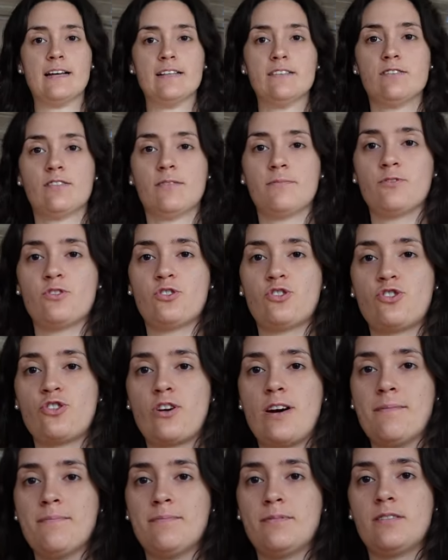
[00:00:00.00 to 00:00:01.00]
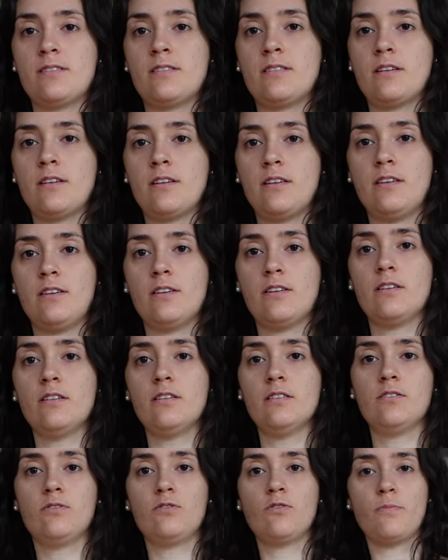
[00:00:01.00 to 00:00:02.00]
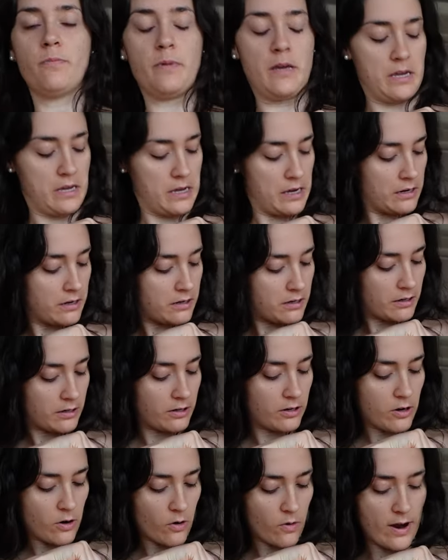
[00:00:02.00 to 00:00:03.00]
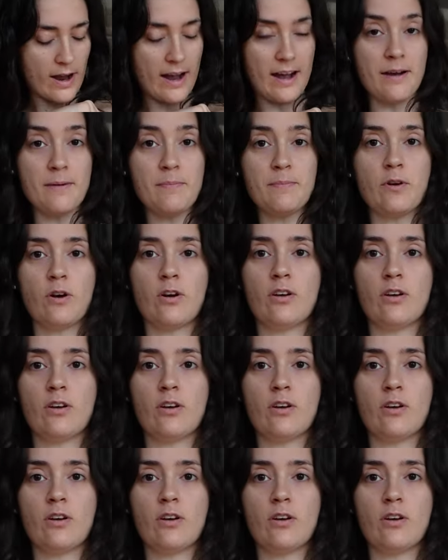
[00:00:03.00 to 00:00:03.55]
add some straps here to make it go up,